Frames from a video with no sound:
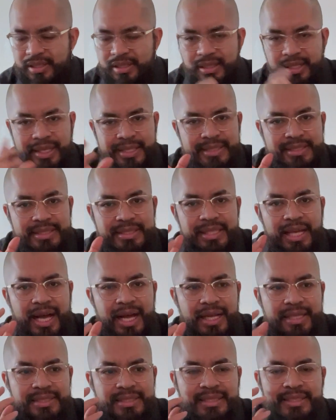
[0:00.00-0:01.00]
It's
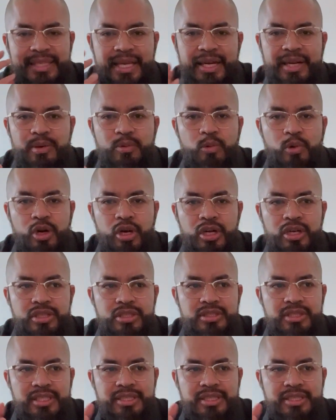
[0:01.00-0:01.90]
not said in words.